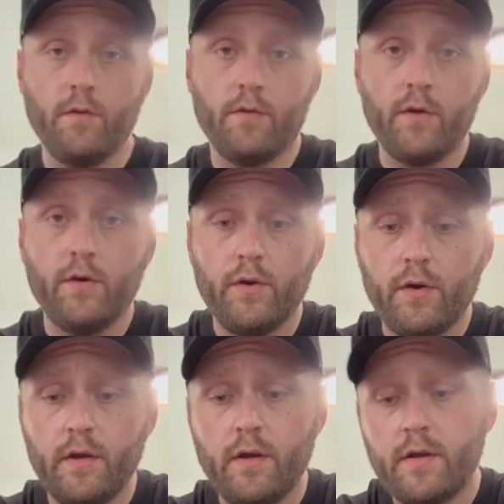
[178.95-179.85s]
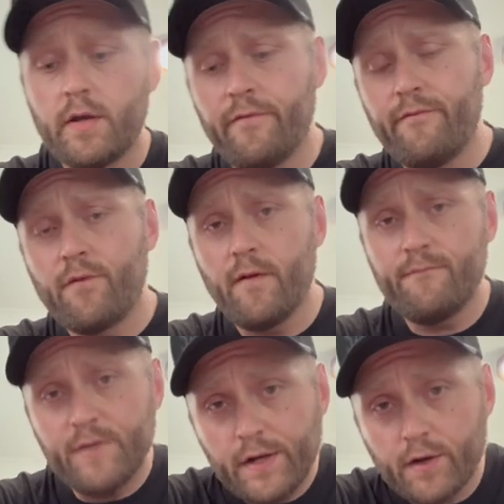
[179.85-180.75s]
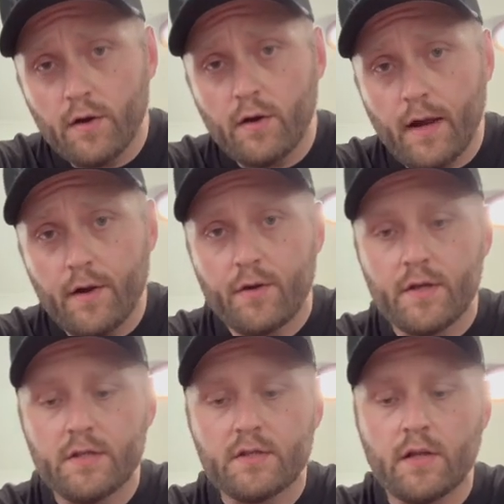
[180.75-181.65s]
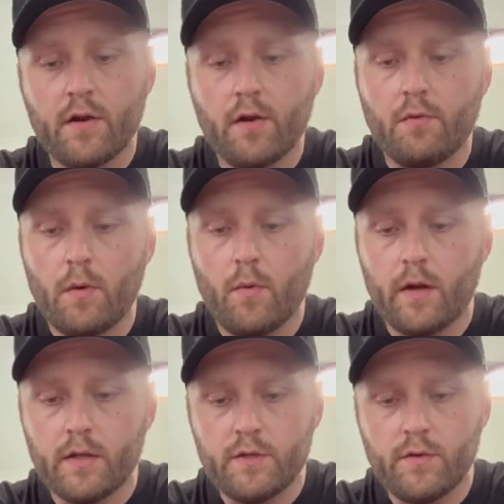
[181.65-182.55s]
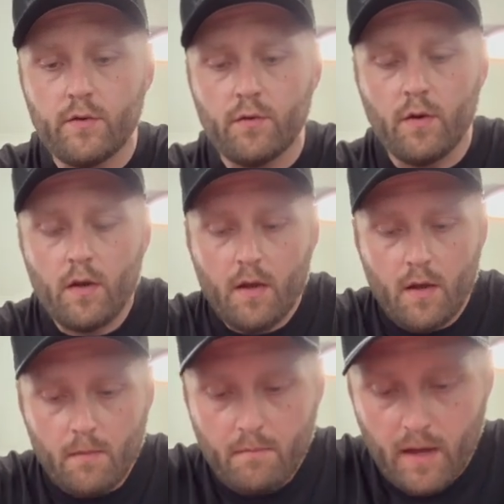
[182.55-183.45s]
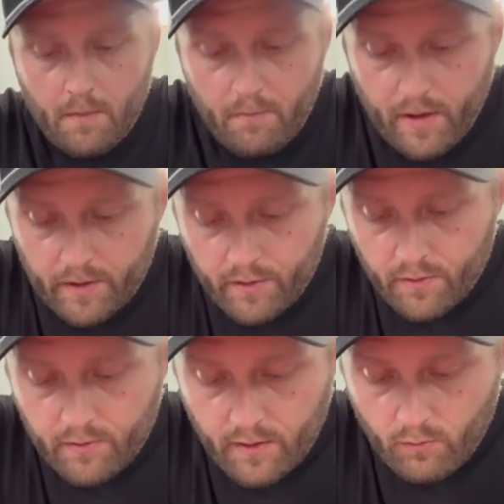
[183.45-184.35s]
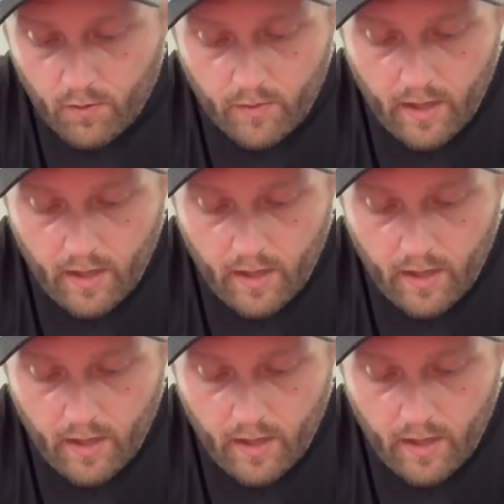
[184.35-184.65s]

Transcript: The hood to front fender area is an area we wanted to make better than what we